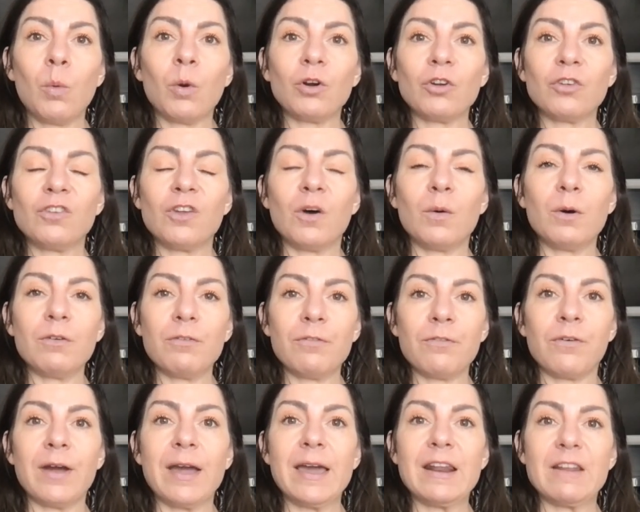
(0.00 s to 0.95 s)
we're so
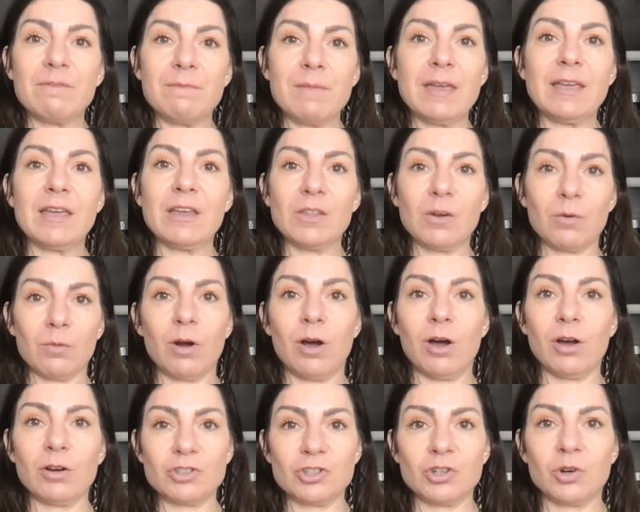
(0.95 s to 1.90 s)
afraid of making the
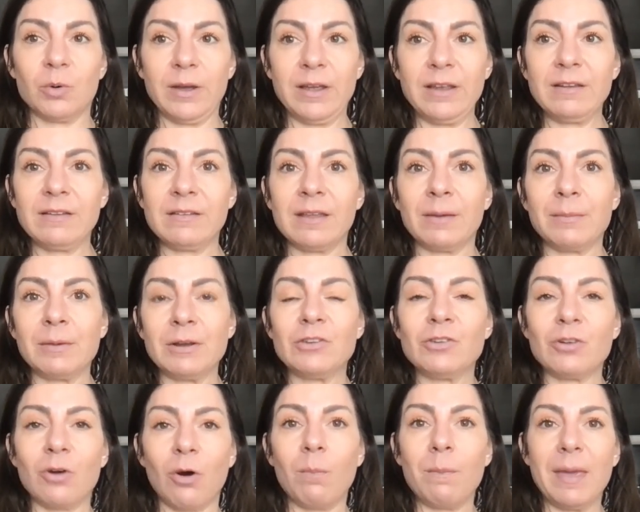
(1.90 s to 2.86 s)
wrong choice that we
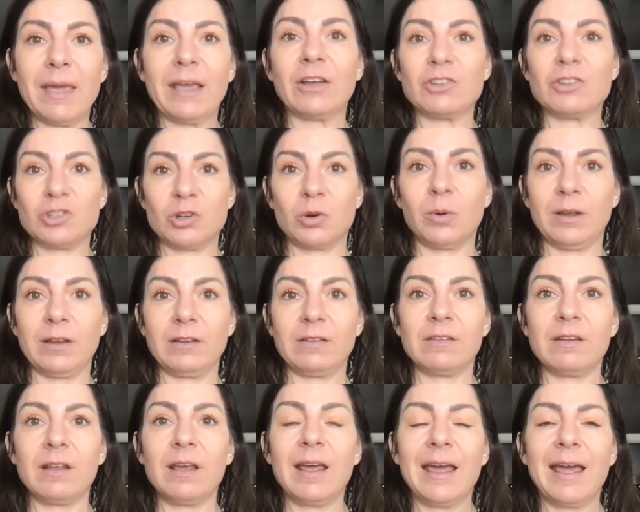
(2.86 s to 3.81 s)
don't make a
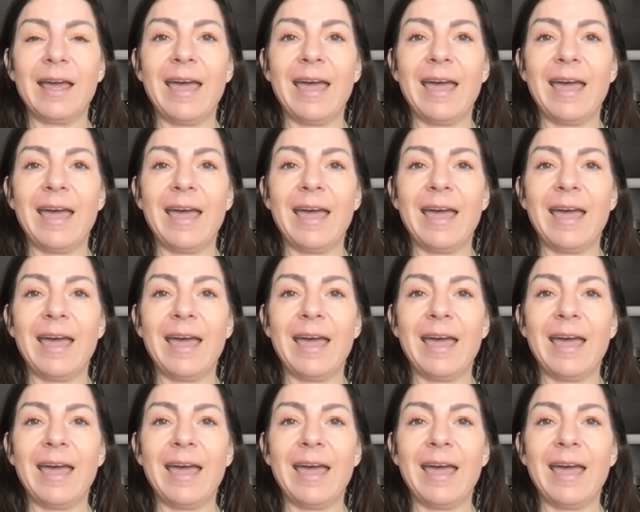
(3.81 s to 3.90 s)
choice.